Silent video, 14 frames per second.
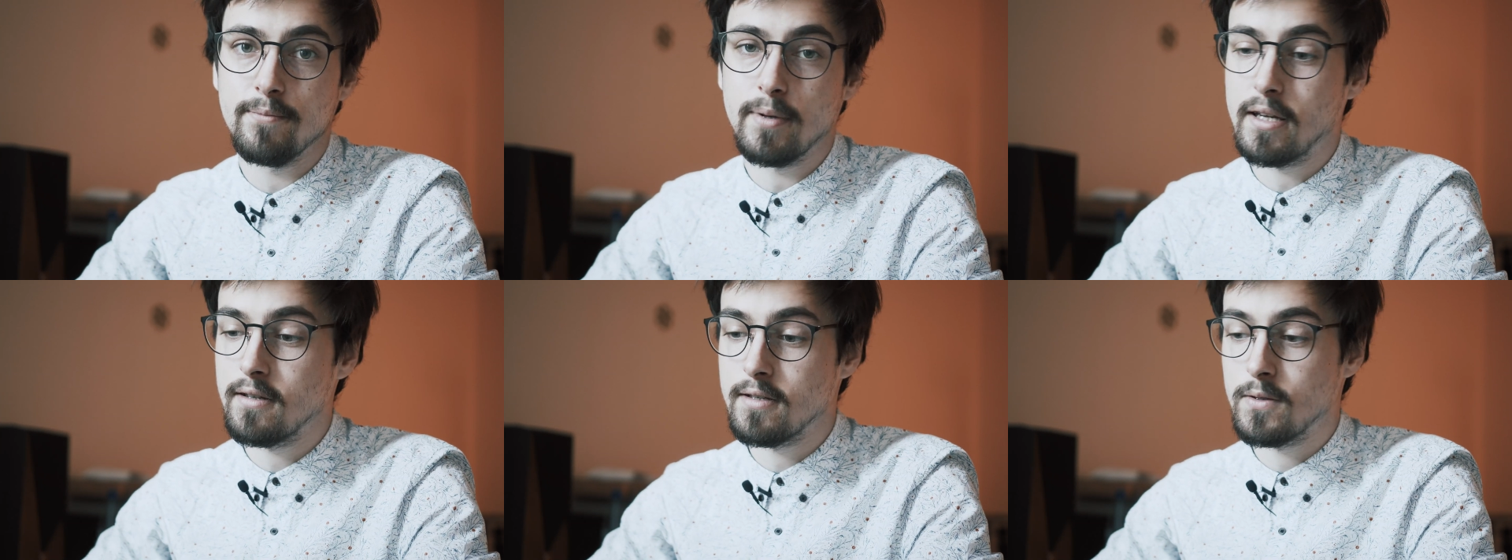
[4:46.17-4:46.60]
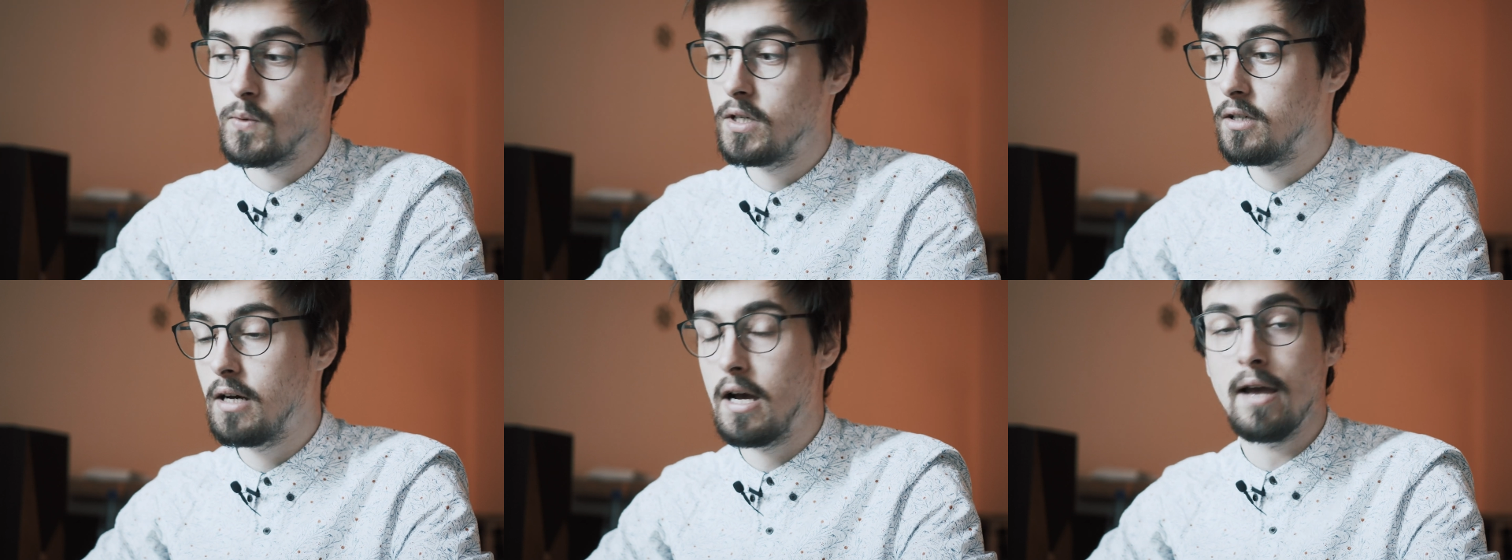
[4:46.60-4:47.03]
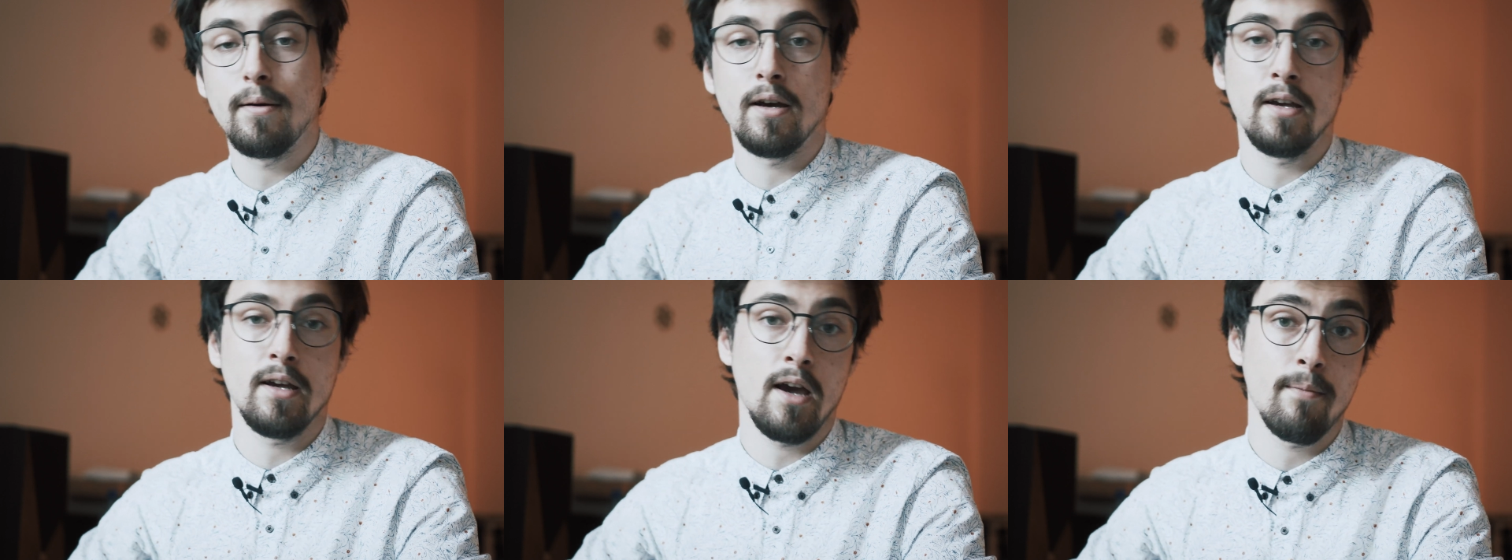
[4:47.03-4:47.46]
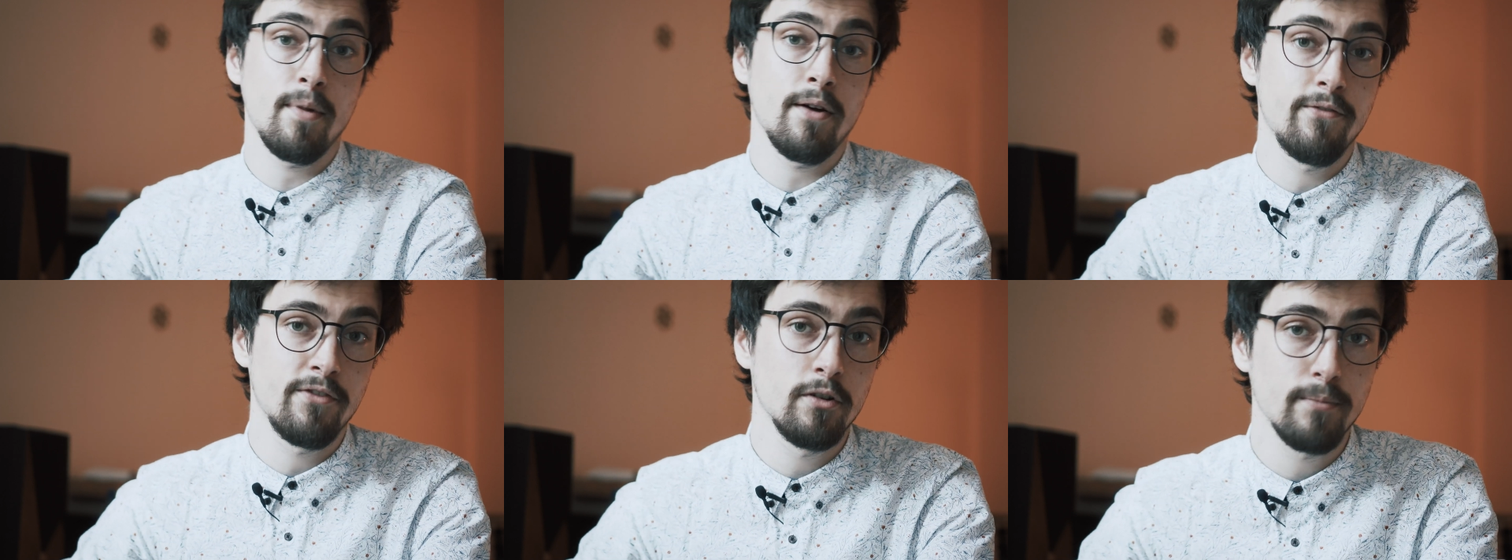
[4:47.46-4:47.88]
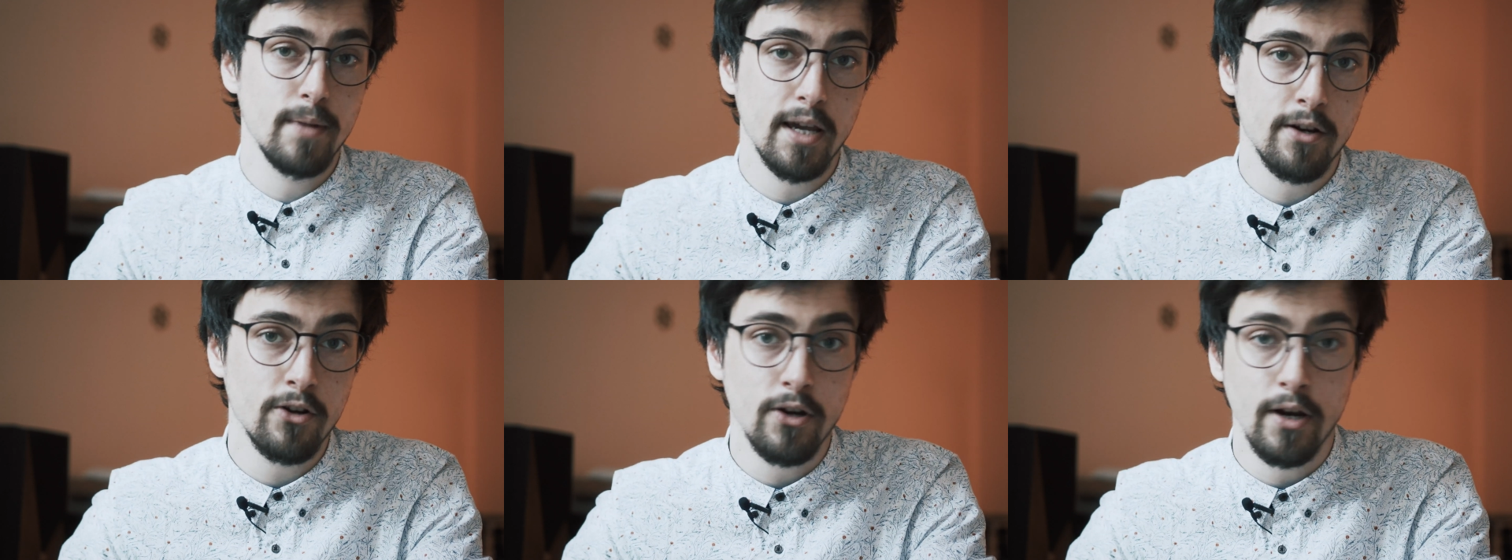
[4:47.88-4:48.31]
because well, I am a
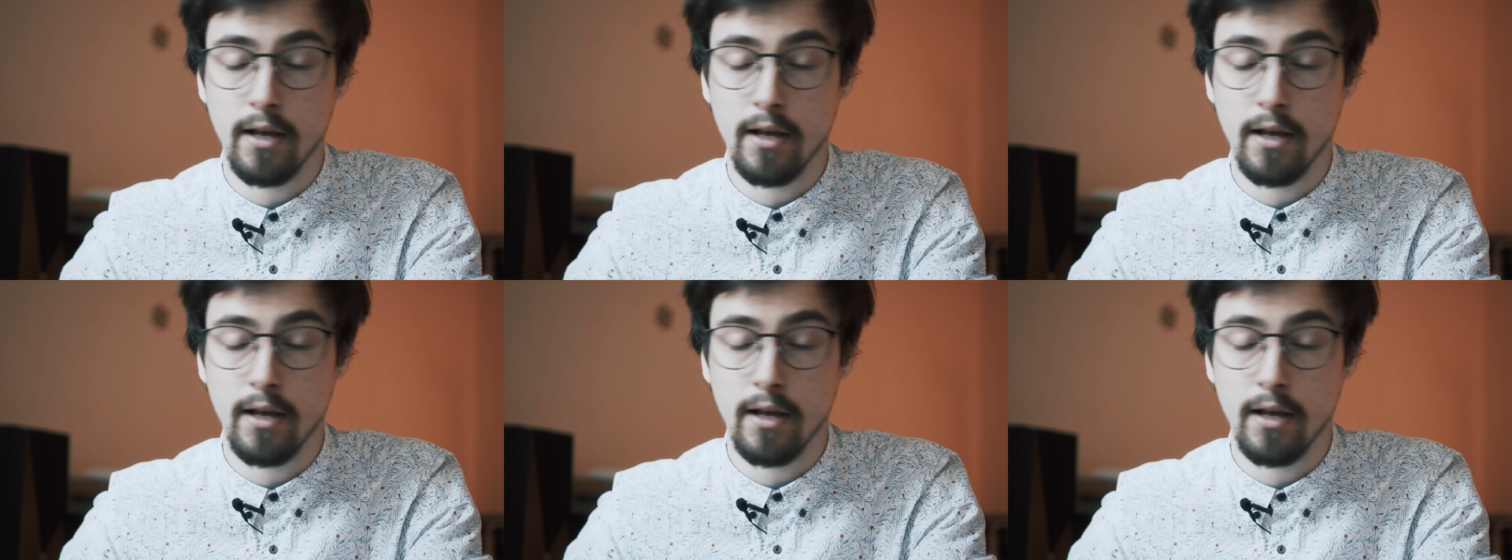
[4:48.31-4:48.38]
filmmaker.